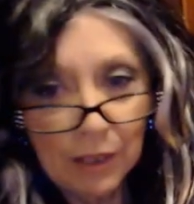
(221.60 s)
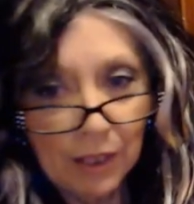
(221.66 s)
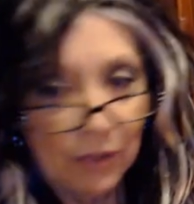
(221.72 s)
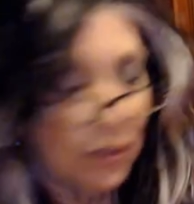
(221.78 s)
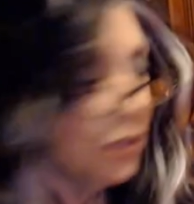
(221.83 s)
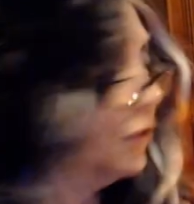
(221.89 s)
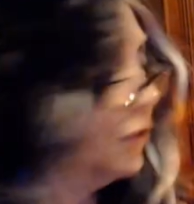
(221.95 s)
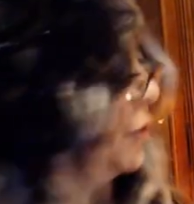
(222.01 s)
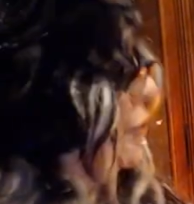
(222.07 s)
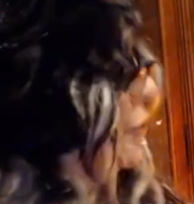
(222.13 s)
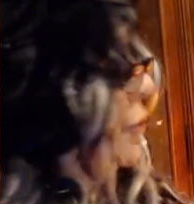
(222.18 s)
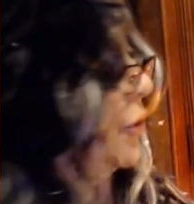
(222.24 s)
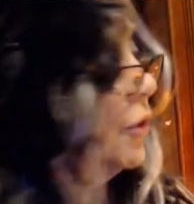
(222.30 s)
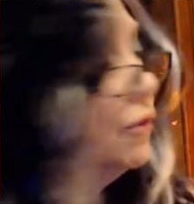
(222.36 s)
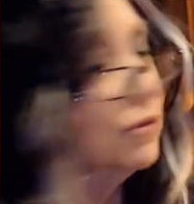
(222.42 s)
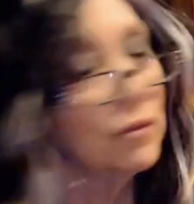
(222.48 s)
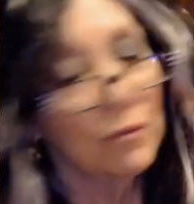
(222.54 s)

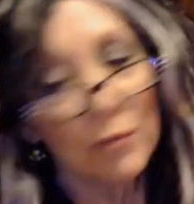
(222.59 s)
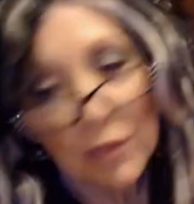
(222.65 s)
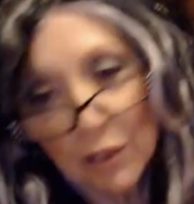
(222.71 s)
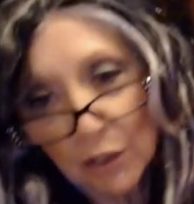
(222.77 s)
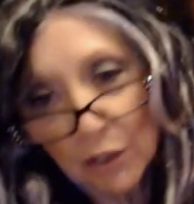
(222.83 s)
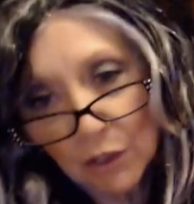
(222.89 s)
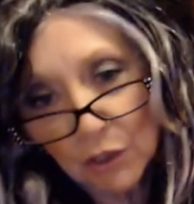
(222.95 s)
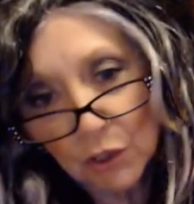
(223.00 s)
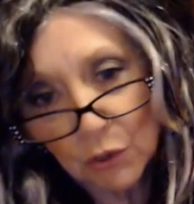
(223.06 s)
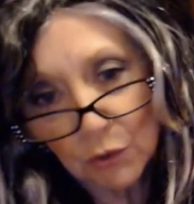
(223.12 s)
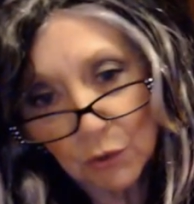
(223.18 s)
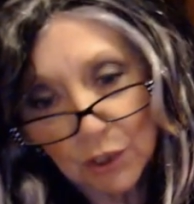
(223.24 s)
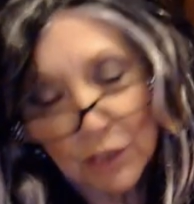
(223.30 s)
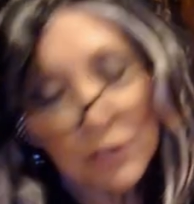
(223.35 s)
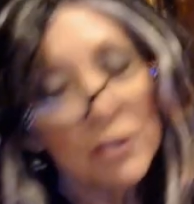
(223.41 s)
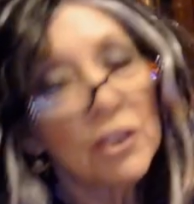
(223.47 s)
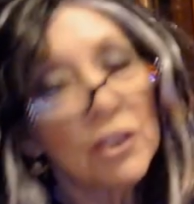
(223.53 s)

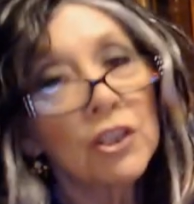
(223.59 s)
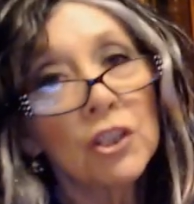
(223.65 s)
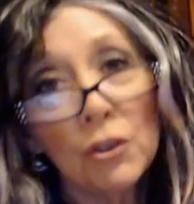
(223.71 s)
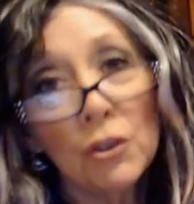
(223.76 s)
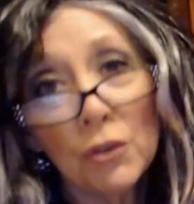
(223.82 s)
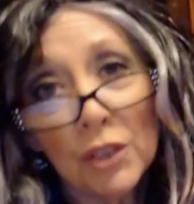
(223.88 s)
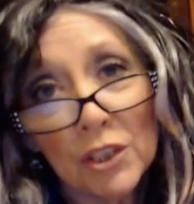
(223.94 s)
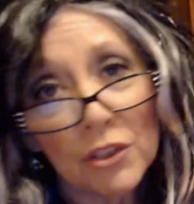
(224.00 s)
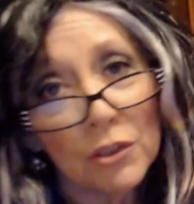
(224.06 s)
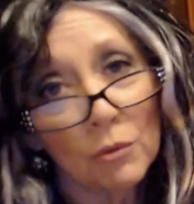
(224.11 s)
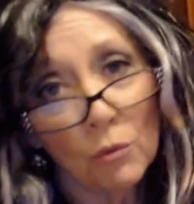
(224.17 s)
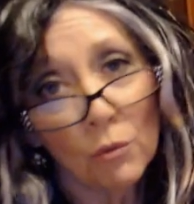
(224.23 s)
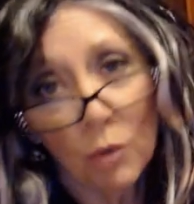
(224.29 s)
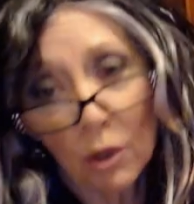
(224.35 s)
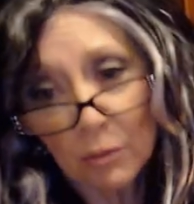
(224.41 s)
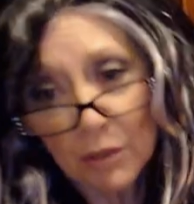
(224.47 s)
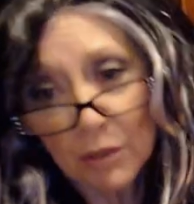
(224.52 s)
the cutest
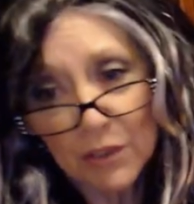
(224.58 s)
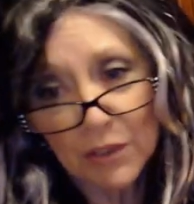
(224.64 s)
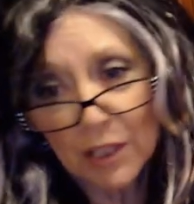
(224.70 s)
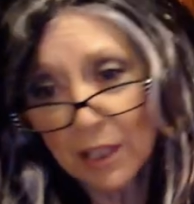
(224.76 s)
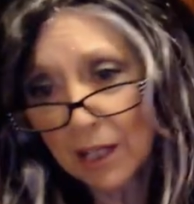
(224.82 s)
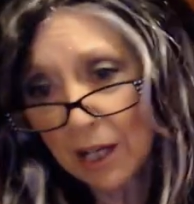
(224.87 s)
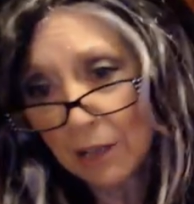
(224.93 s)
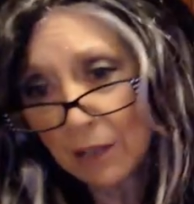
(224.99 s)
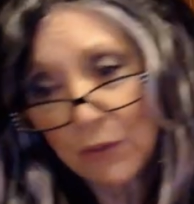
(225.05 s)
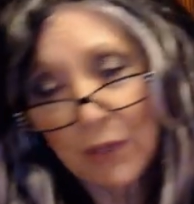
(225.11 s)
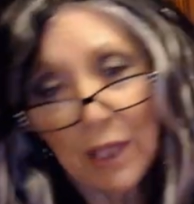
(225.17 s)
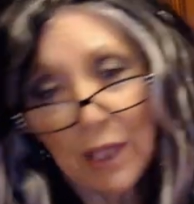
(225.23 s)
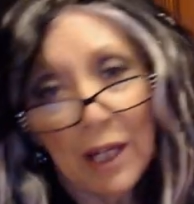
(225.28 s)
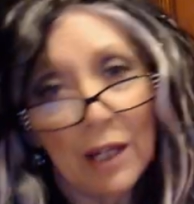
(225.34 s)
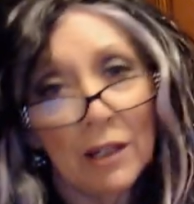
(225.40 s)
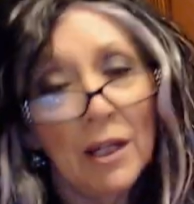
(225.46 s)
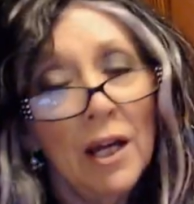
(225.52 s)
warmers that are out
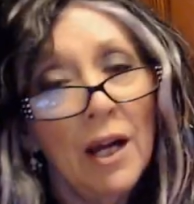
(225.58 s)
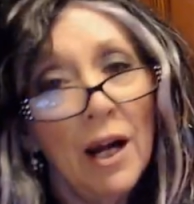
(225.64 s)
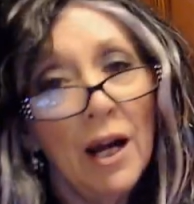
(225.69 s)
there.